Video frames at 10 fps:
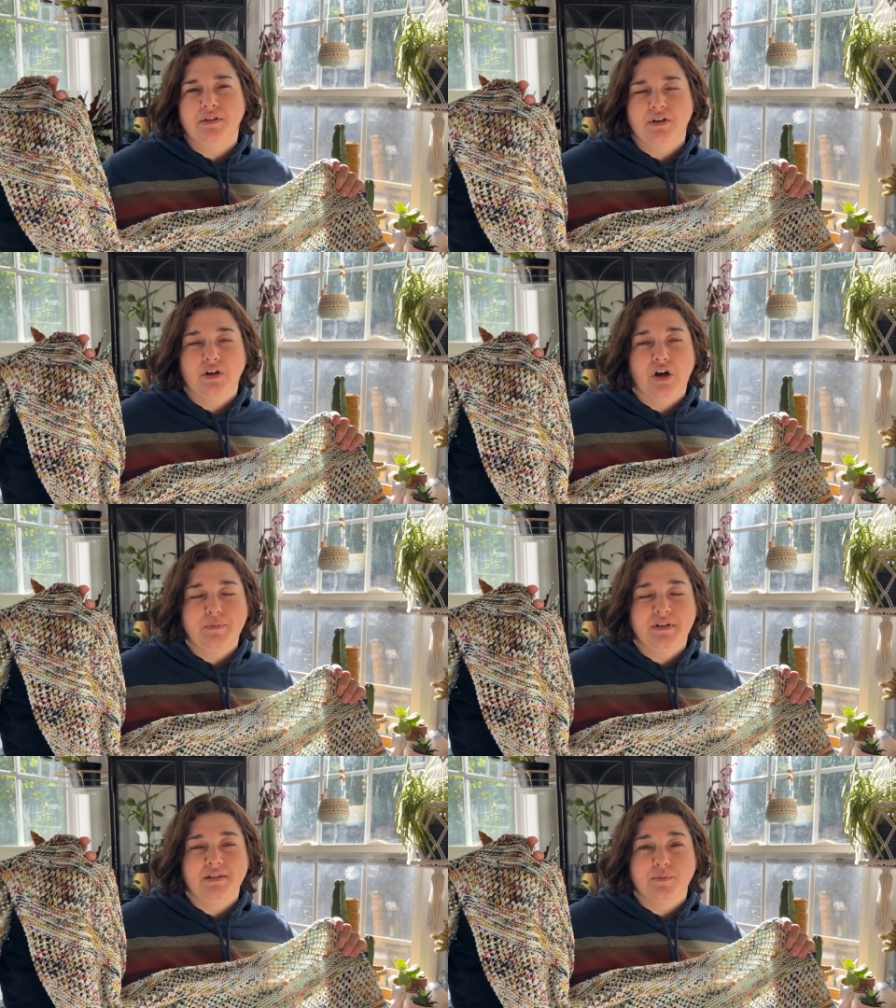the
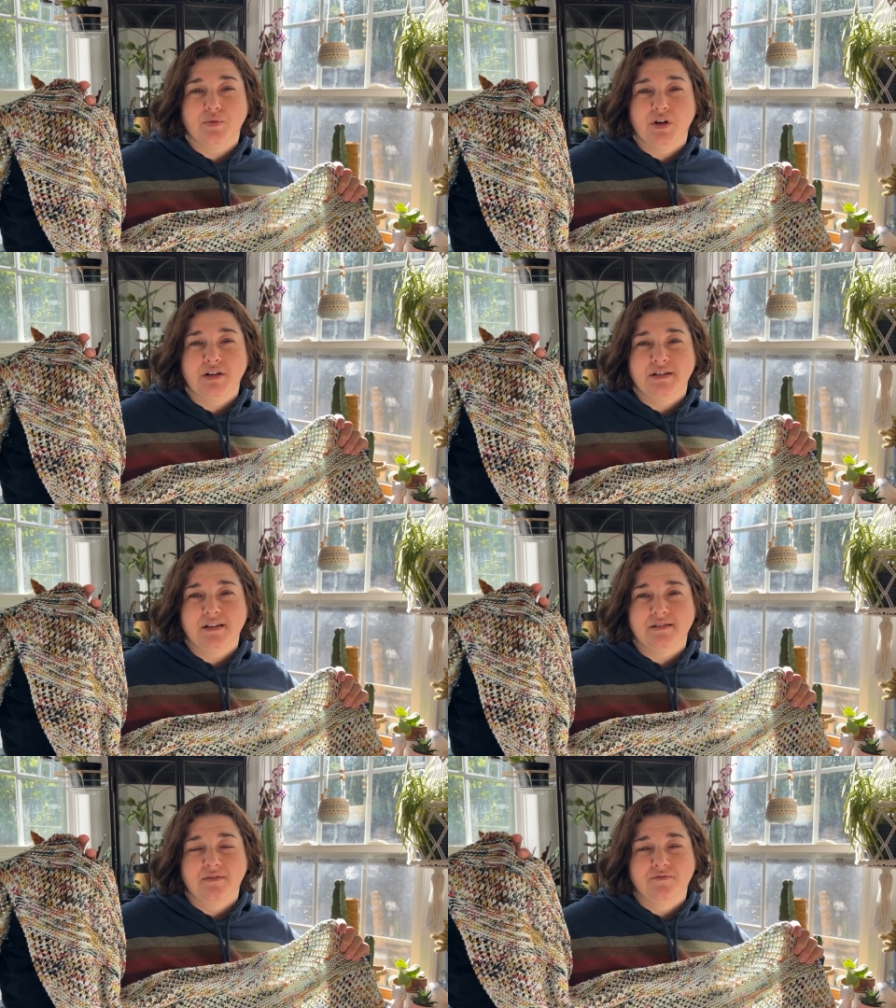comments and
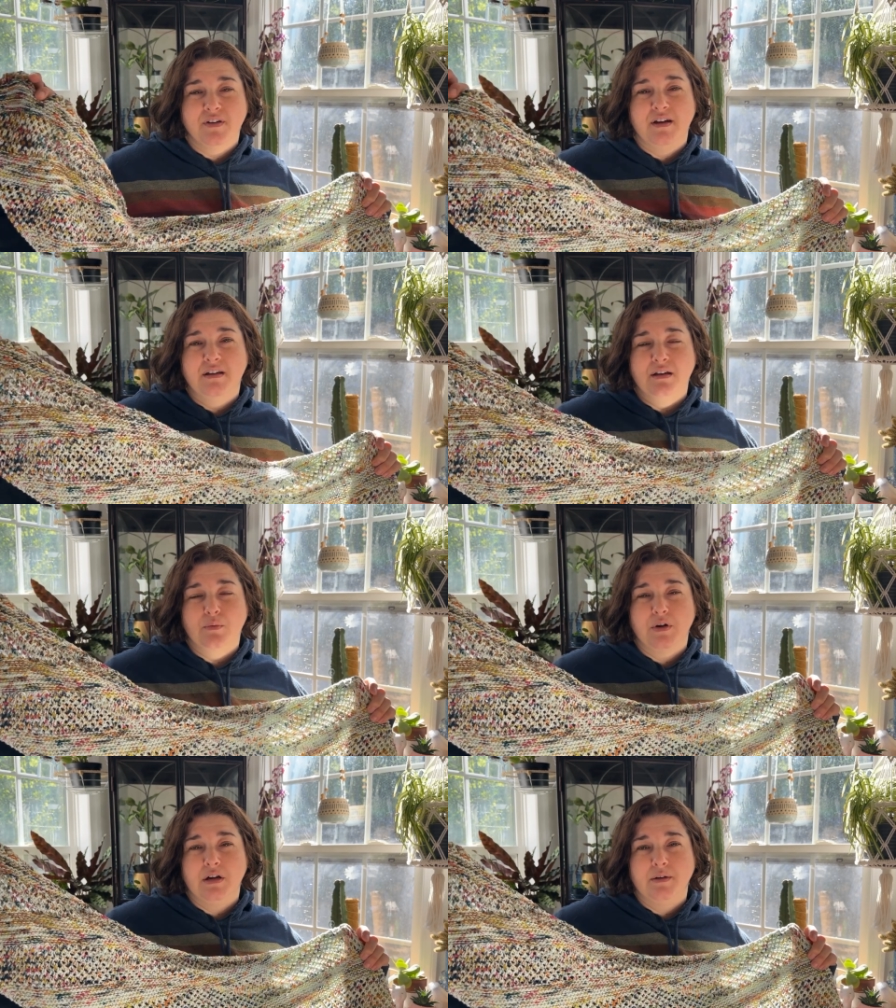projects and find it
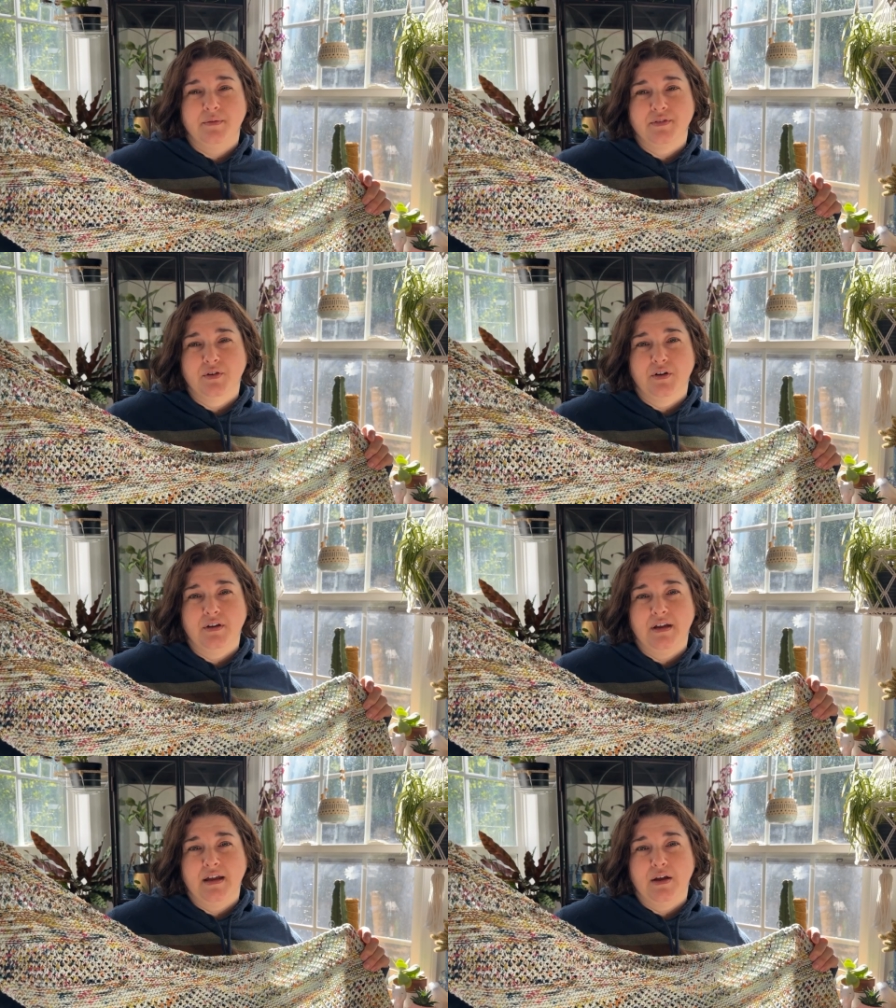where it was
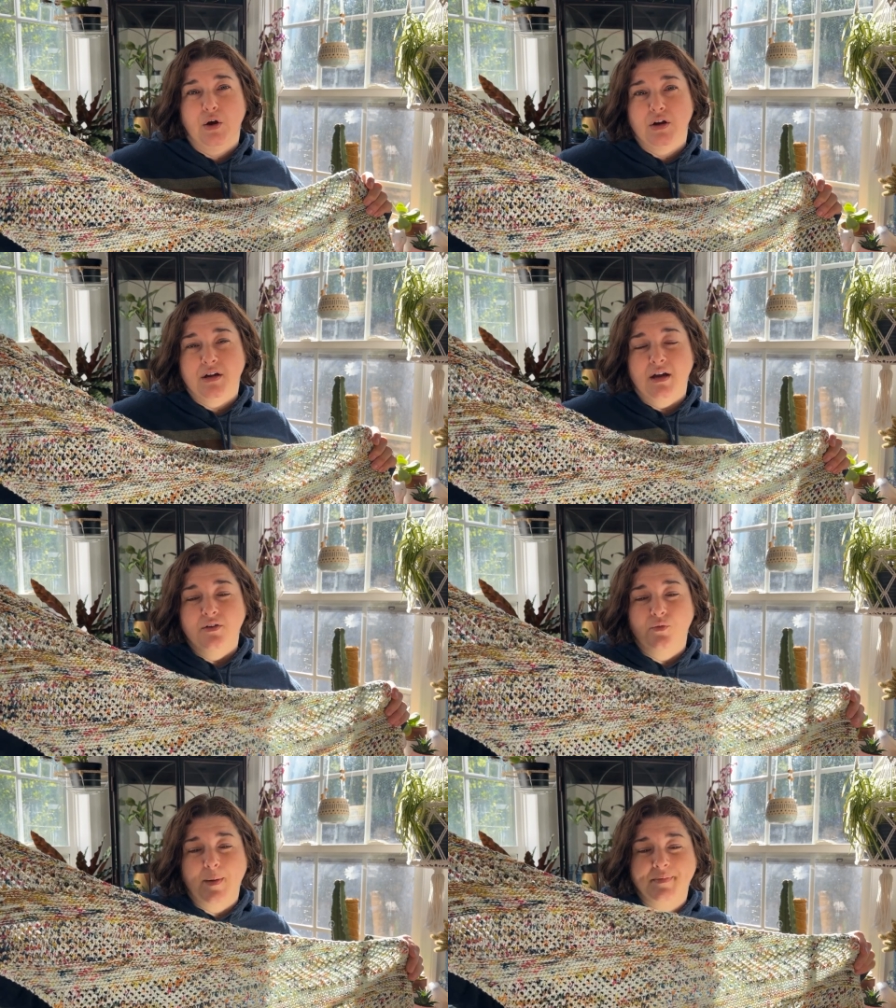on a
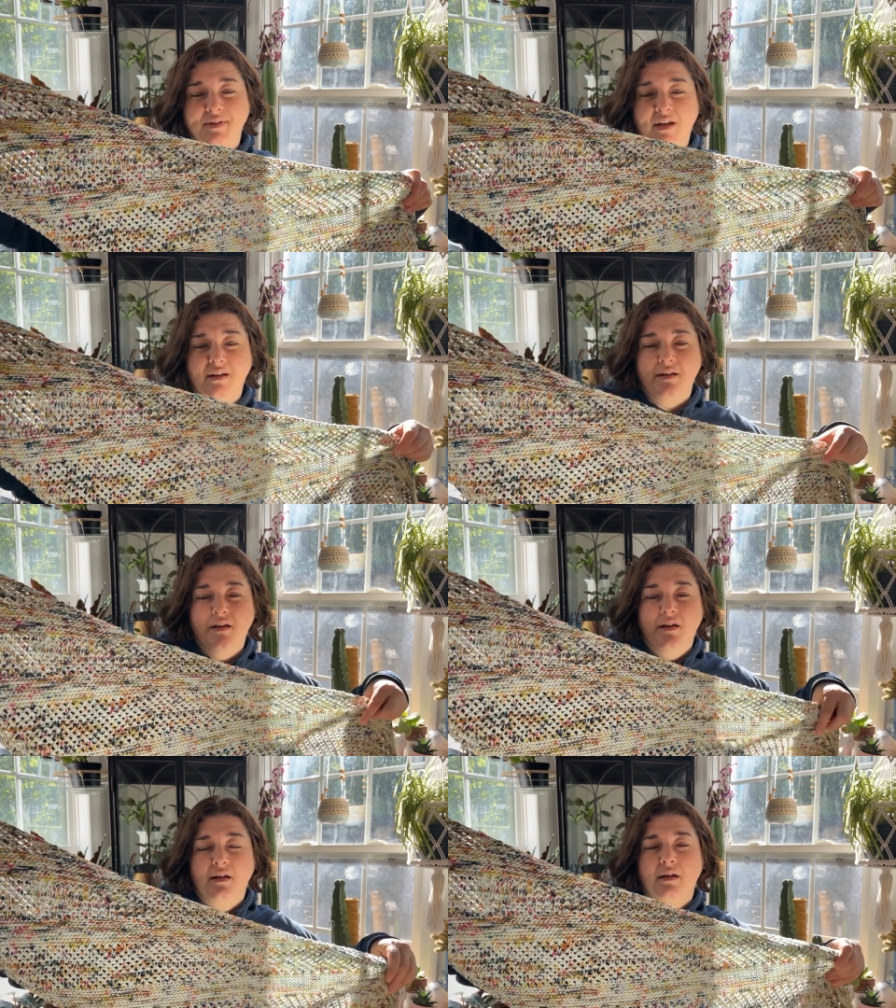archive website.
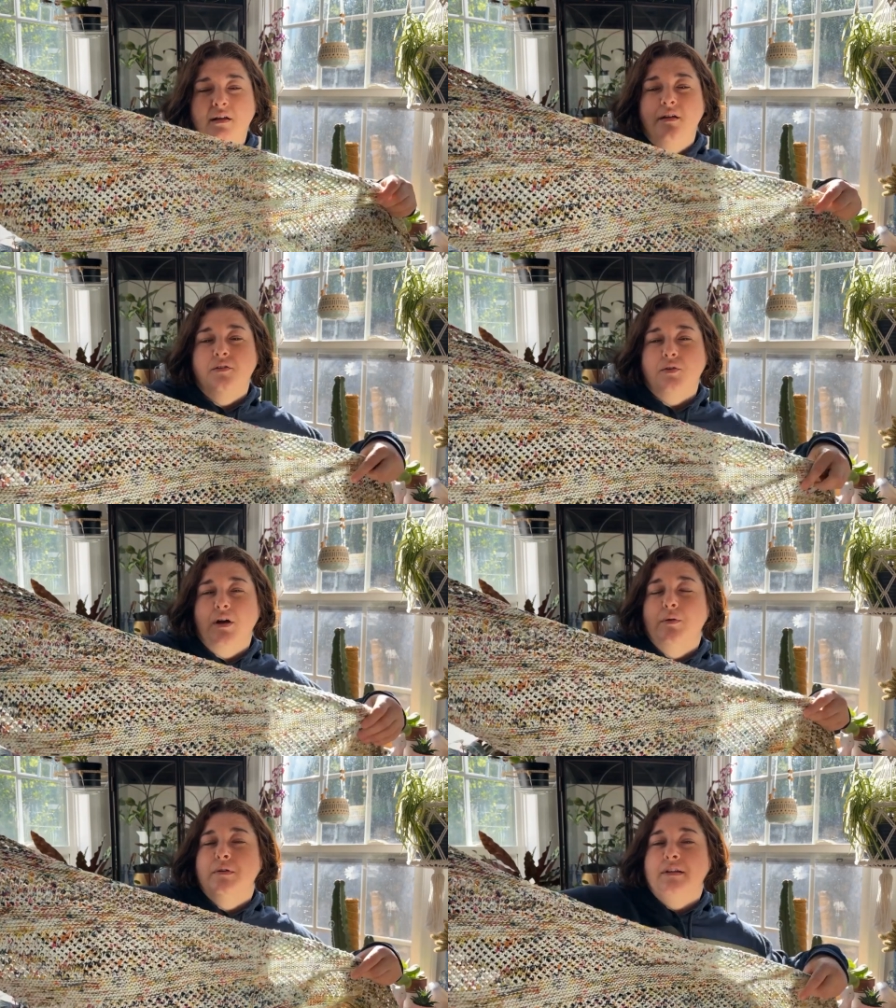So
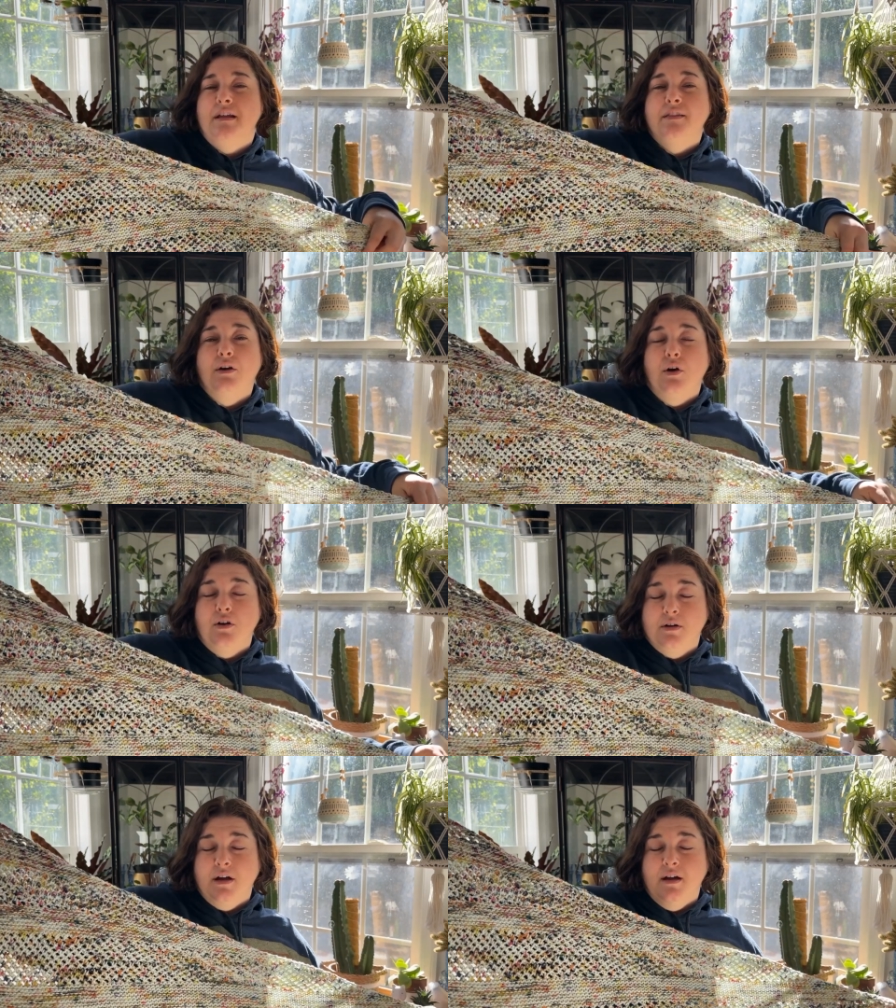I will link that
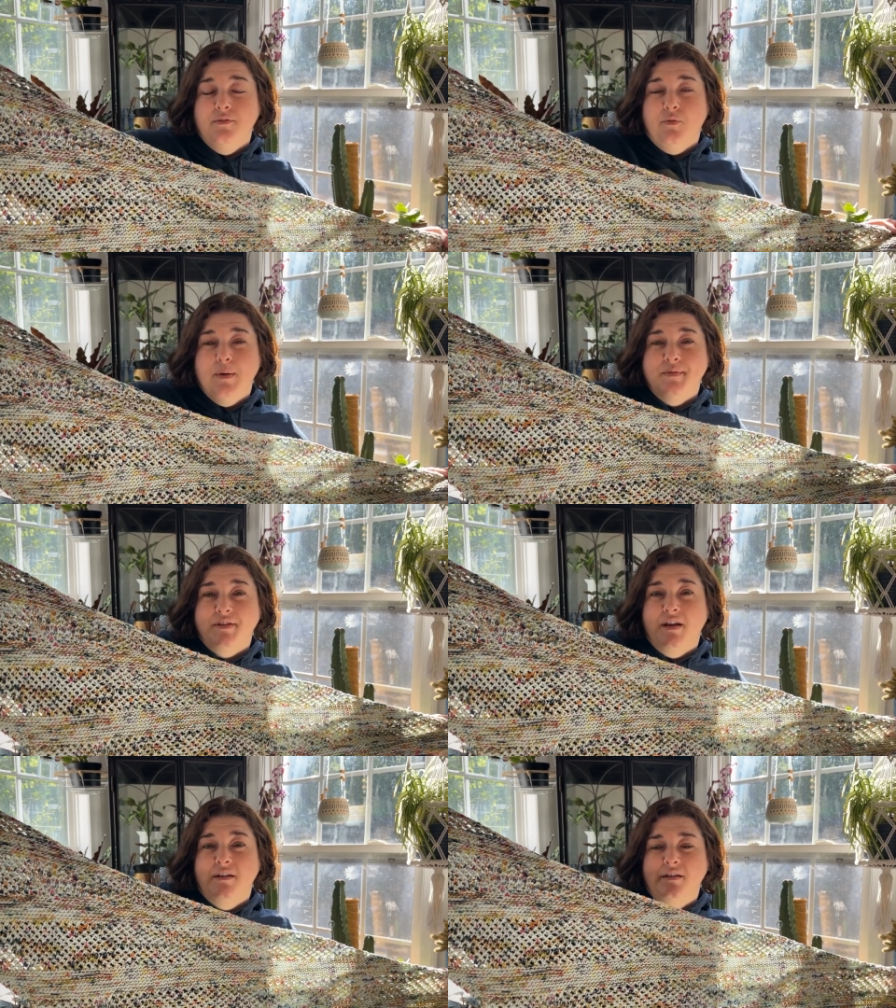archive
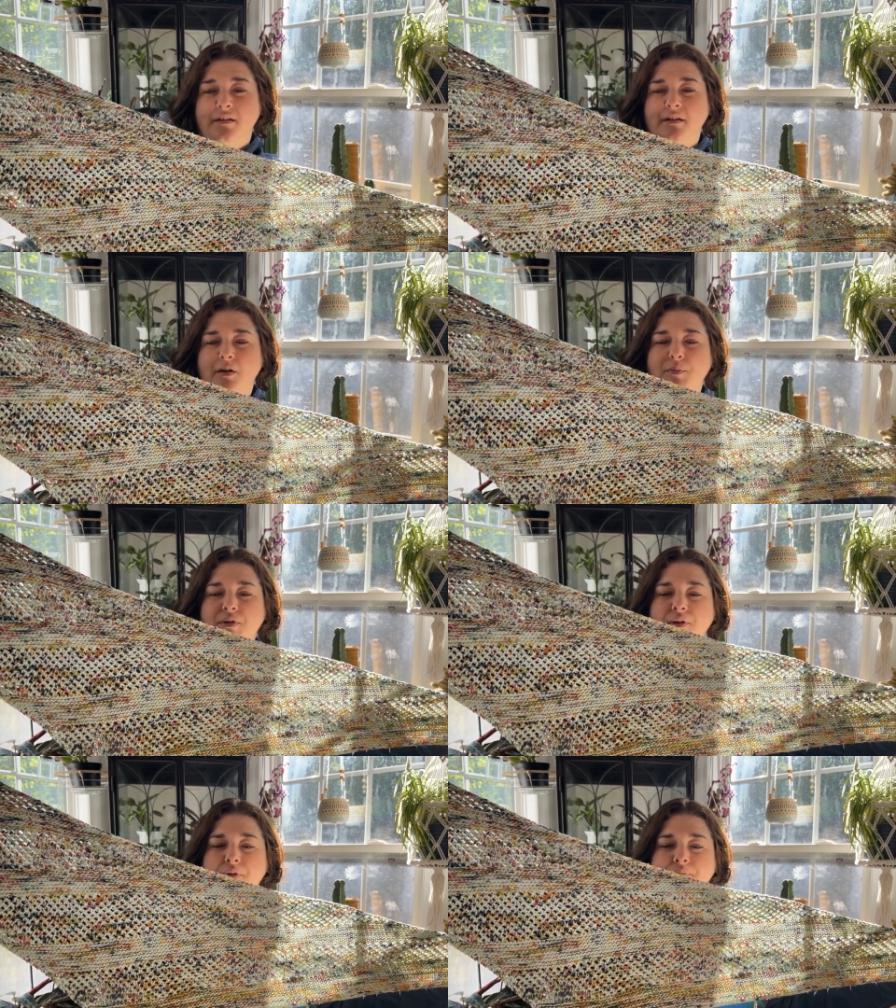website down
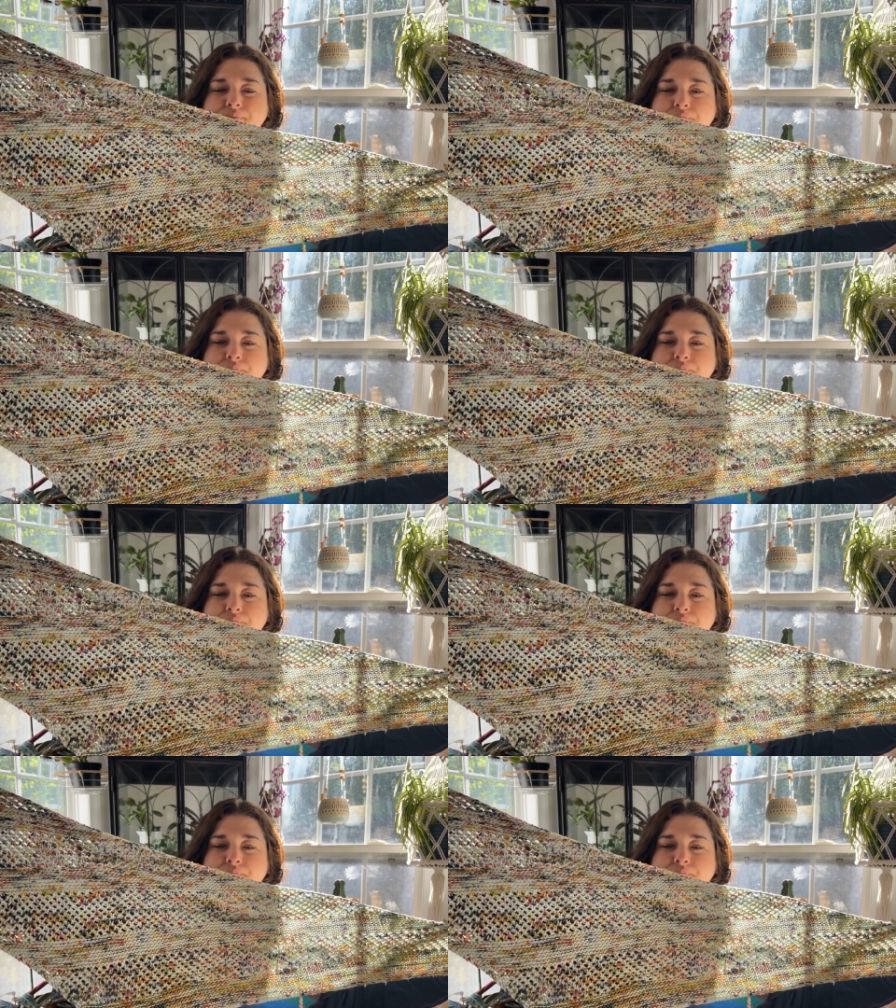below.